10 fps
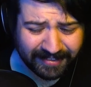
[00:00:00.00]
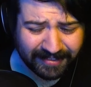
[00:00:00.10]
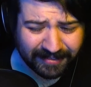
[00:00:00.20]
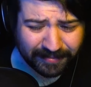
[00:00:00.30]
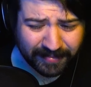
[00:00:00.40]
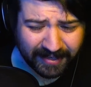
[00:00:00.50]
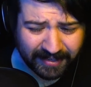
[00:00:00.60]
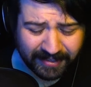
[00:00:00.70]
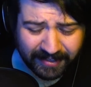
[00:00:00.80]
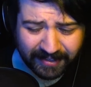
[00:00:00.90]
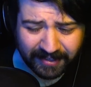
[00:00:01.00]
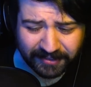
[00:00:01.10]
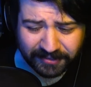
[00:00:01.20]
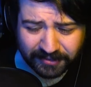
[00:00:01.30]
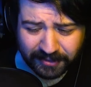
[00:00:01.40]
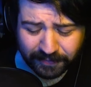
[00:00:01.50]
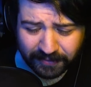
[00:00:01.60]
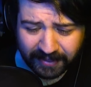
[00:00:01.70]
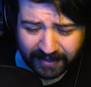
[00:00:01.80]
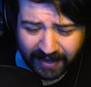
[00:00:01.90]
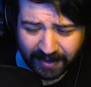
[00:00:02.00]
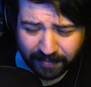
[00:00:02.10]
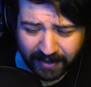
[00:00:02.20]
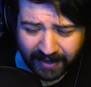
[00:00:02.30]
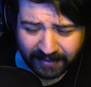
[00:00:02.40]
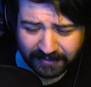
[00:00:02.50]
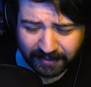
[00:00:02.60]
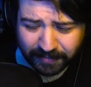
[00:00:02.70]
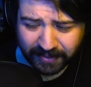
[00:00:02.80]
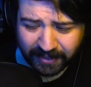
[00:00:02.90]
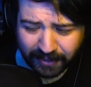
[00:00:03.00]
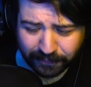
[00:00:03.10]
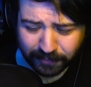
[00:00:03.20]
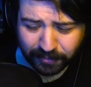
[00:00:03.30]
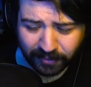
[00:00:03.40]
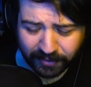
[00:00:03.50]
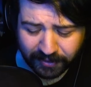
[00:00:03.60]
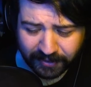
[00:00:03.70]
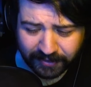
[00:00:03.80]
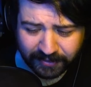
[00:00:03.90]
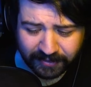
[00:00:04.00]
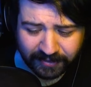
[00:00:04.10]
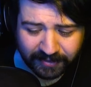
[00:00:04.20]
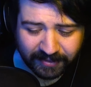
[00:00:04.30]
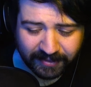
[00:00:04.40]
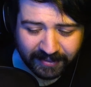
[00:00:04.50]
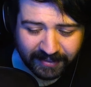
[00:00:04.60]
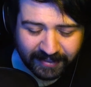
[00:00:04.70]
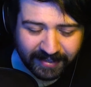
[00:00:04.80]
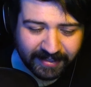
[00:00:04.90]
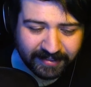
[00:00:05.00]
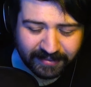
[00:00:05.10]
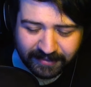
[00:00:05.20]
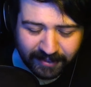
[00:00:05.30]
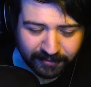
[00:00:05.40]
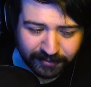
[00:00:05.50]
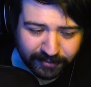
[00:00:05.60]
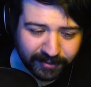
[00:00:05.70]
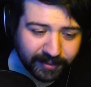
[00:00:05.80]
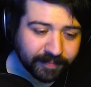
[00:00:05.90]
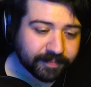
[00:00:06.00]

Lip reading: Oh my god, you're gonna cut yourself on that can by accident. Be careful, brother. Doesn't sound too good.